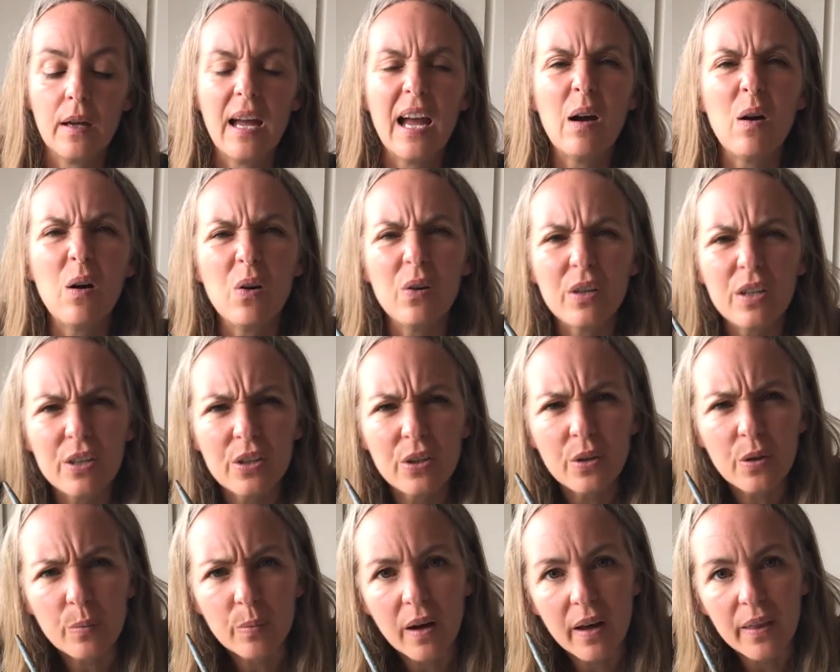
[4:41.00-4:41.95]
How old are
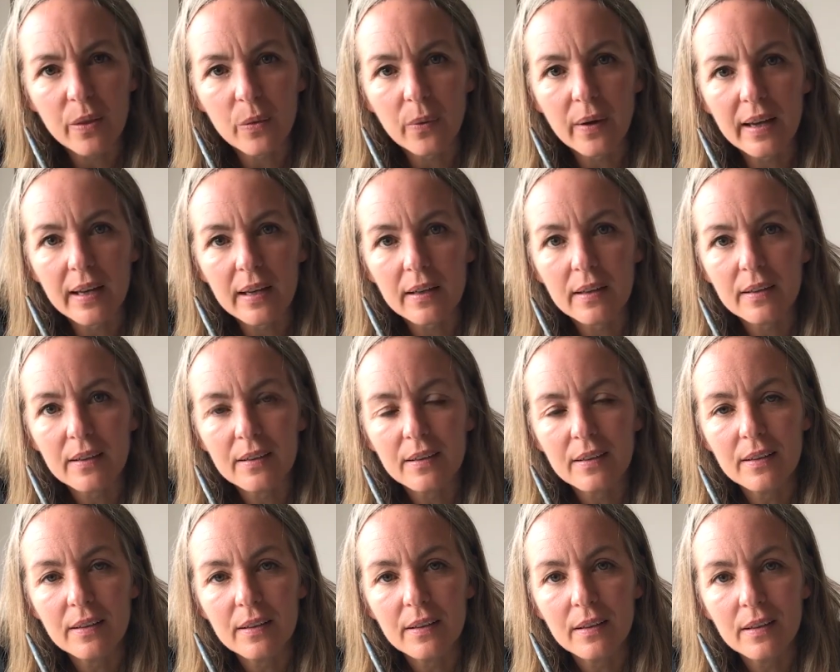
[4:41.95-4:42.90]
you, by the way?
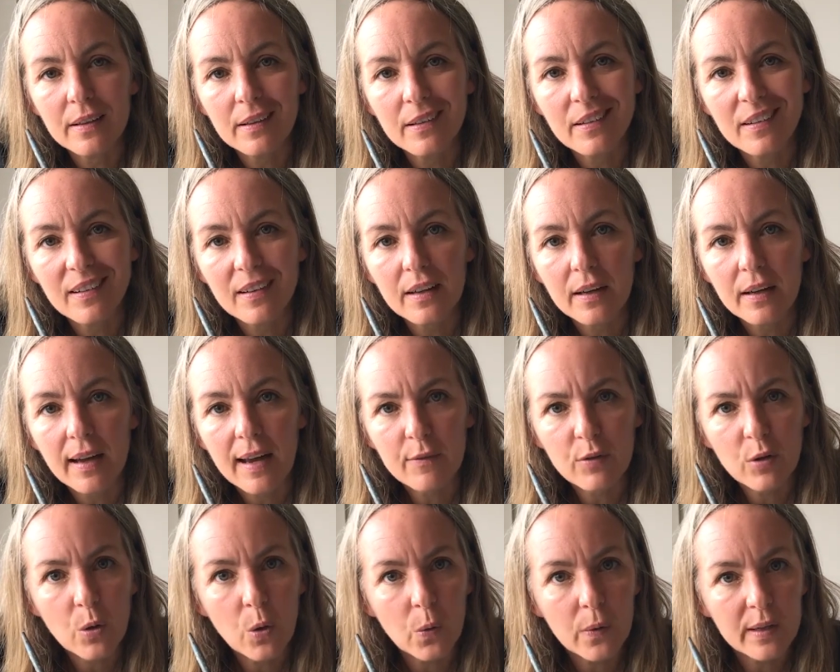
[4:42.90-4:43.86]

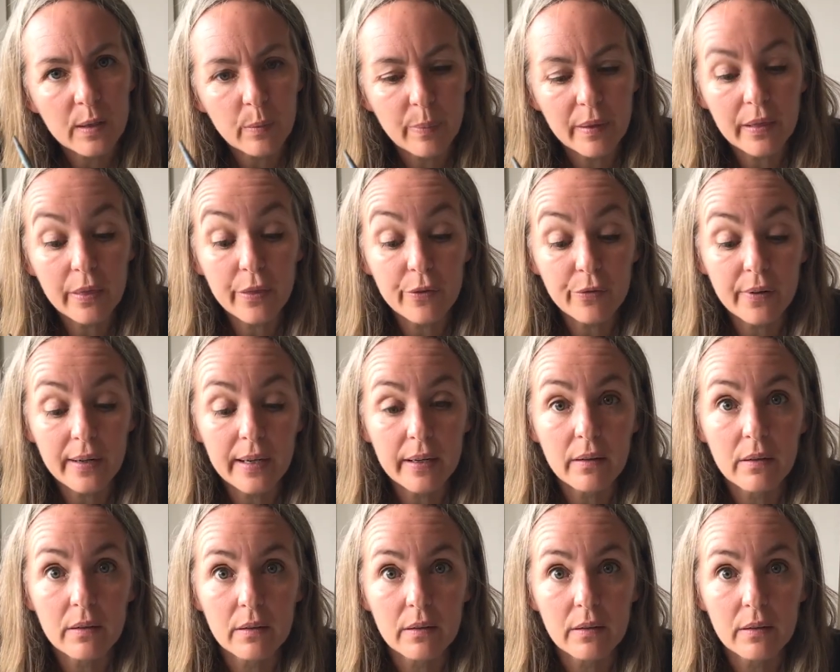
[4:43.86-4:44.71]
Have you already been 3?